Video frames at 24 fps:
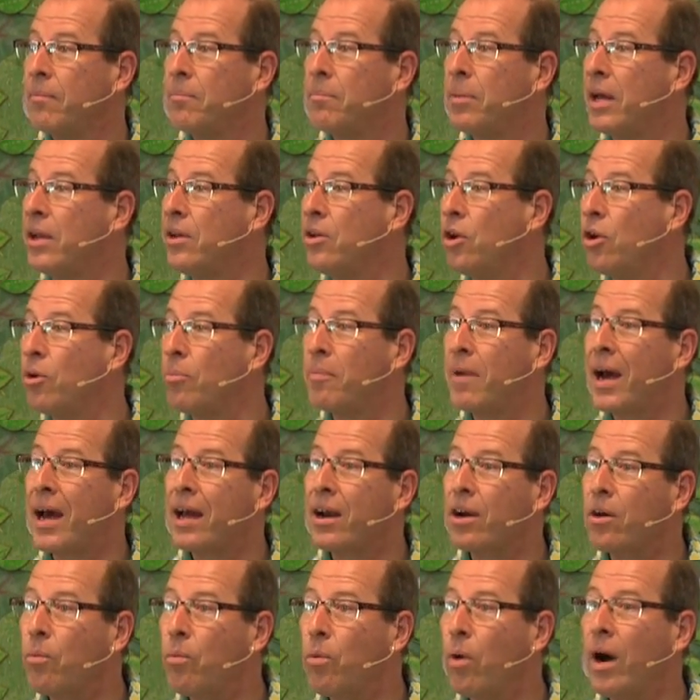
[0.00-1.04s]
But no
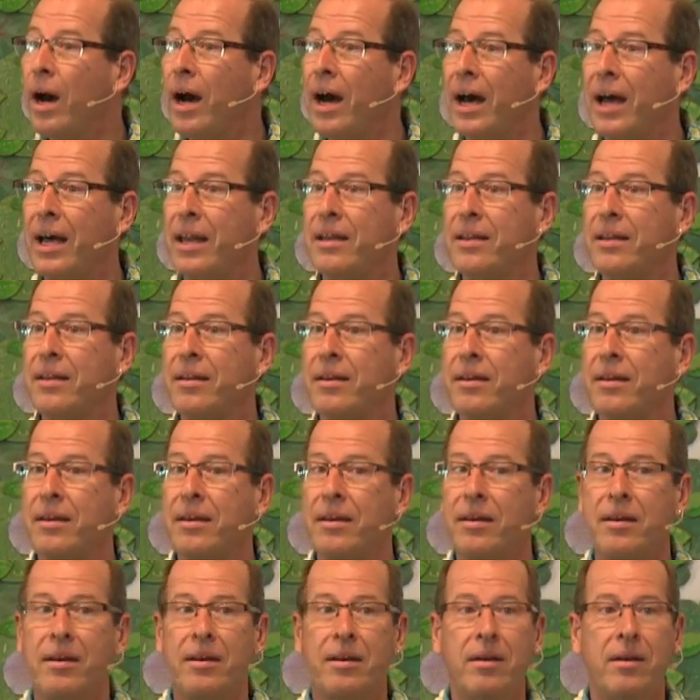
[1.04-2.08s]
matter what,
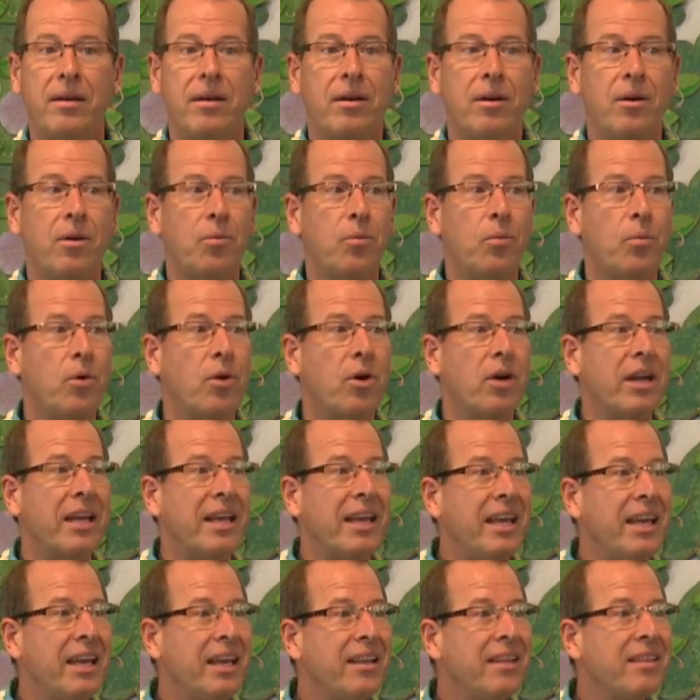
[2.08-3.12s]
we're
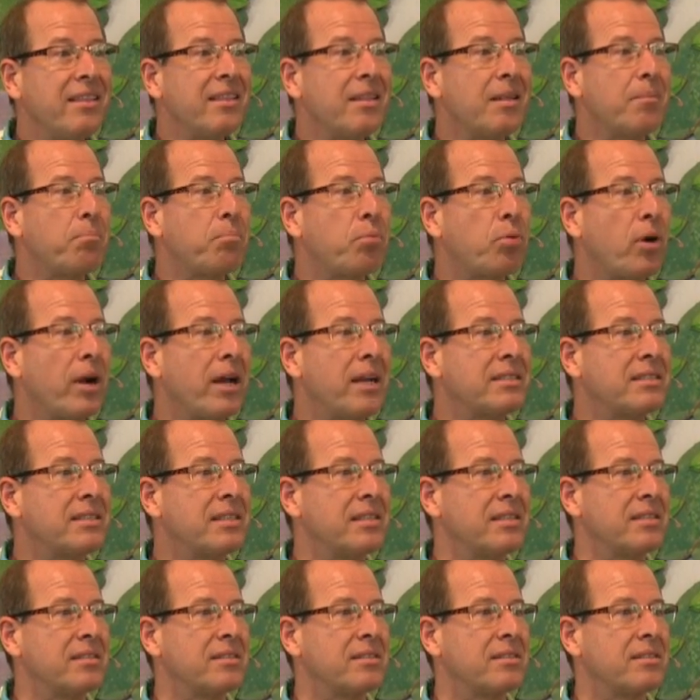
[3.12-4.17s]
in the
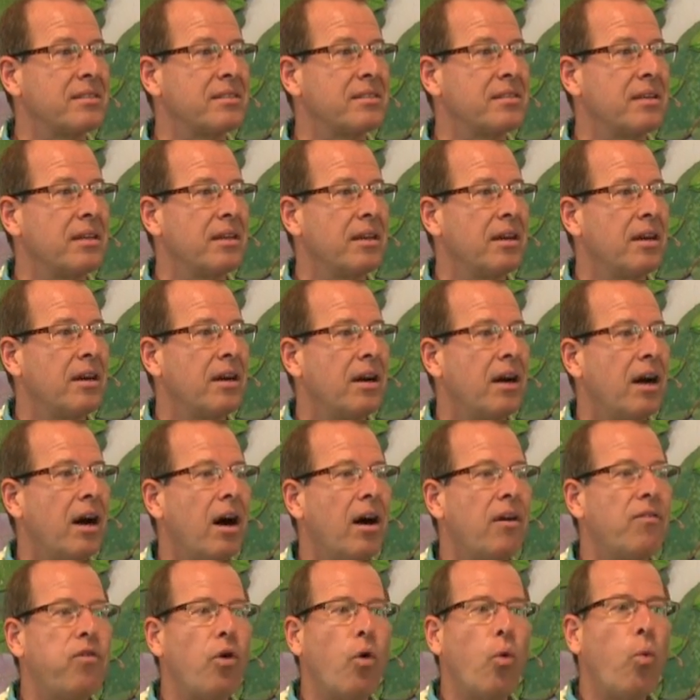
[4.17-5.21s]
presence
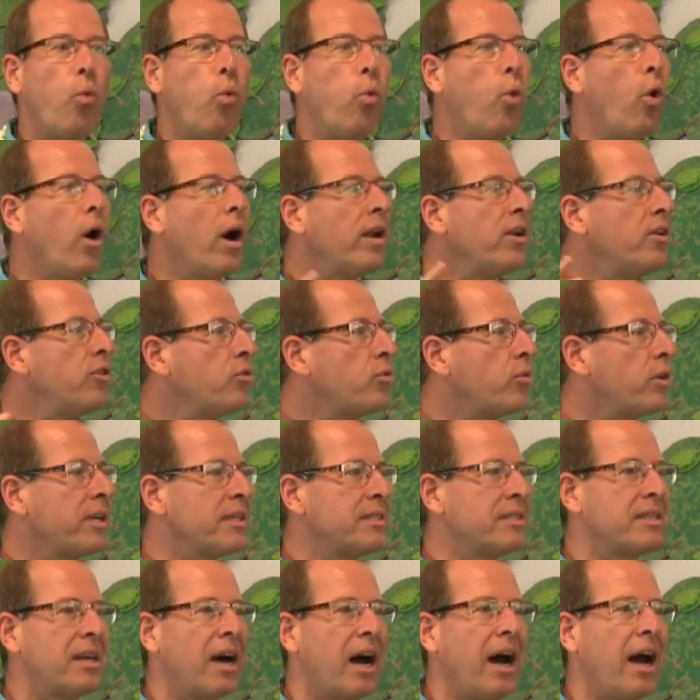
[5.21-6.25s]
of a
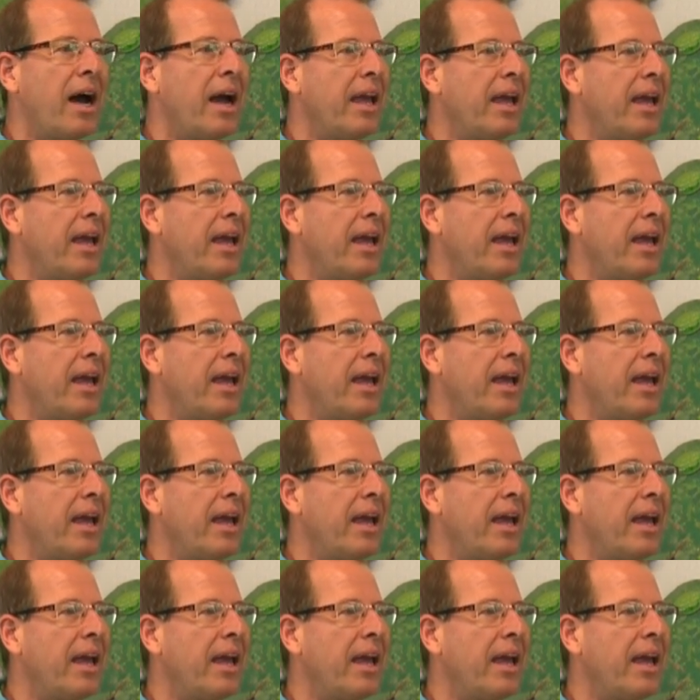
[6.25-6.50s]
wondrous I